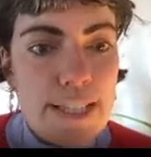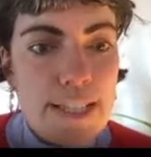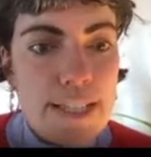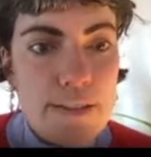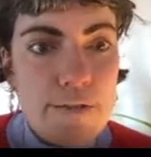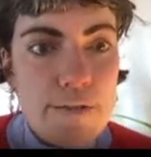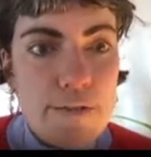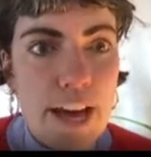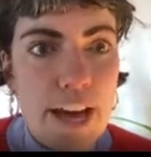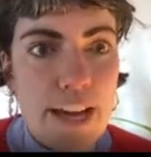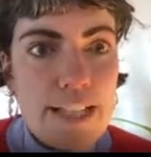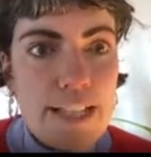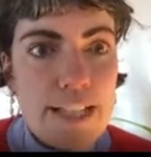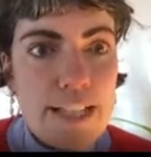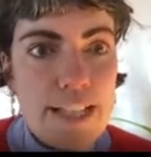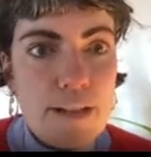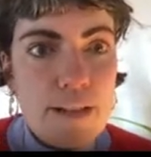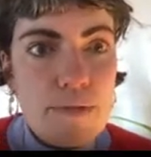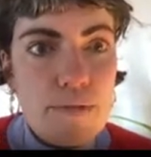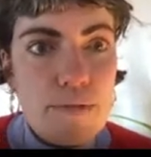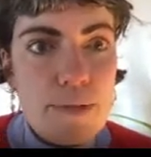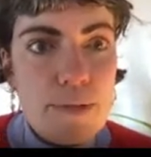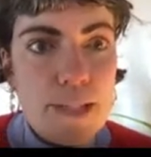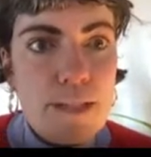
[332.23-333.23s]
in fact, in
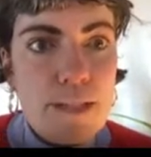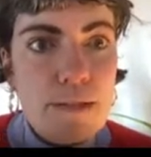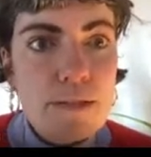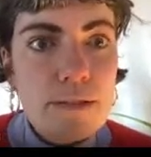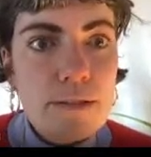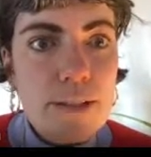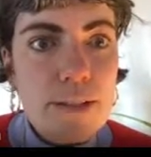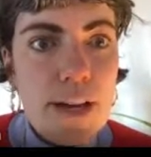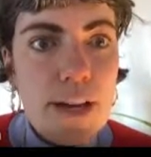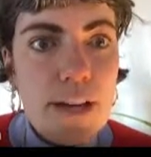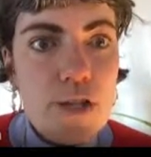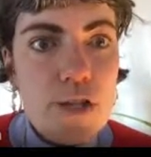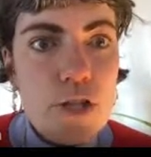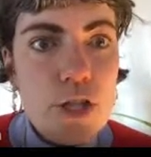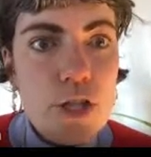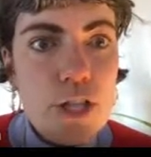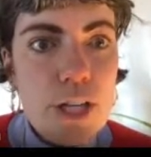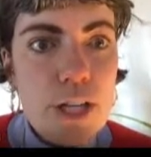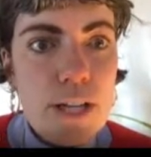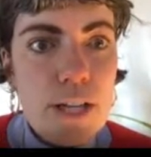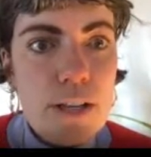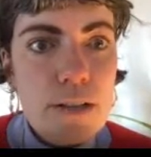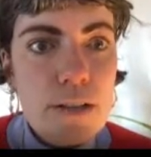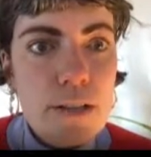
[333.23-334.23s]
a real
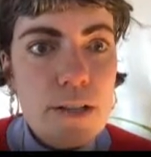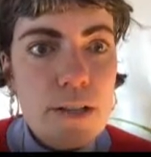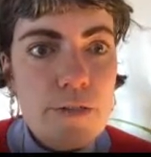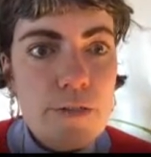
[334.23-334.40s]
nutshell.